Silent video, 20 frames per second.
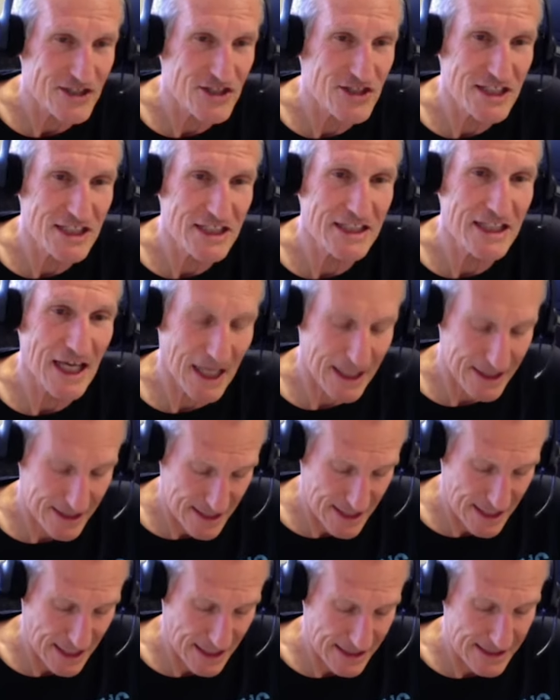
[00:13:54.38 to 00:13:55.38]
see
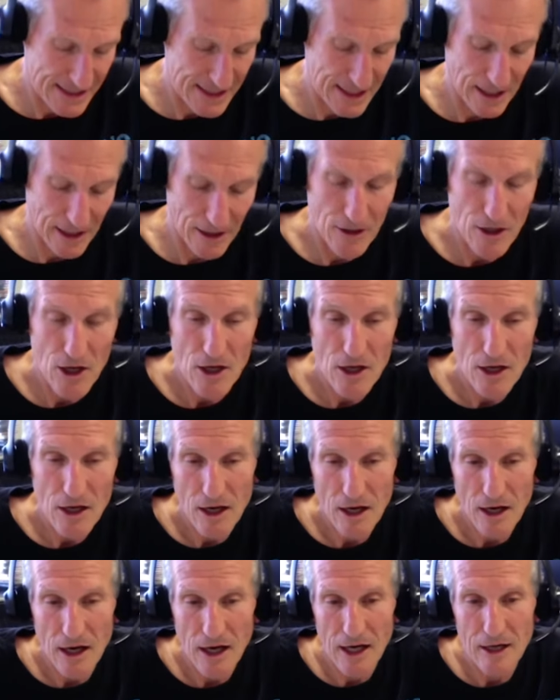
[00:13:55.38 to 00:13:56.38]
that
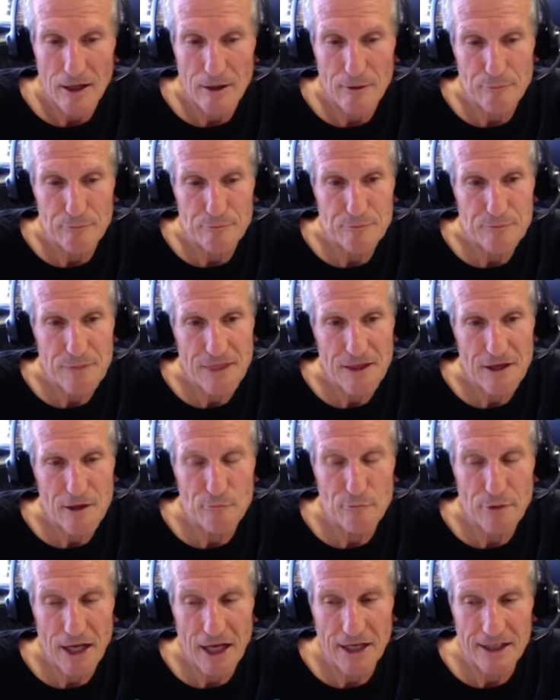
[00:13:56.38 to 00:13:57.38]

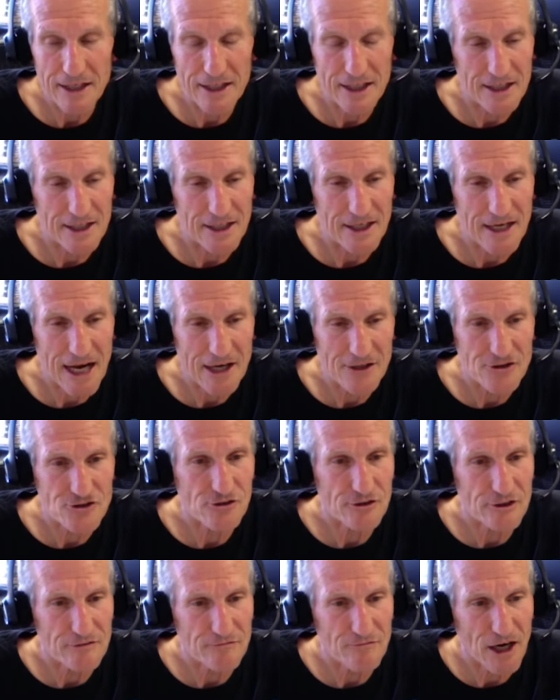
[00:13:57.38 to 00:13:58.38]
companion in the
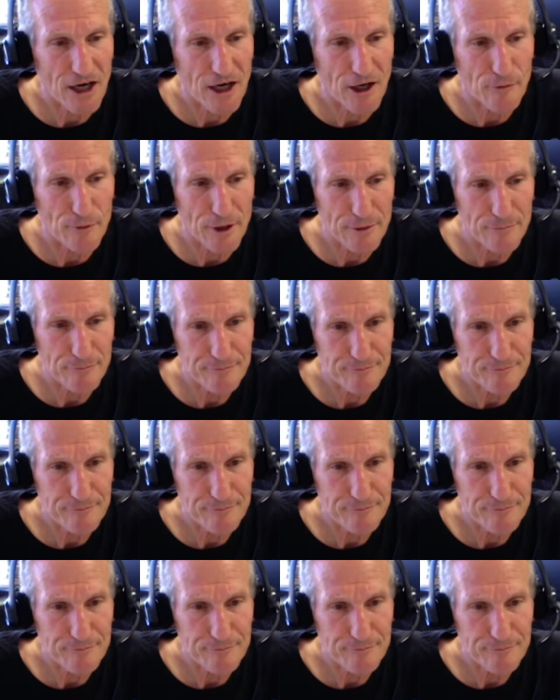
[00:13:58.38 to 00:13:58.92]
natural environment.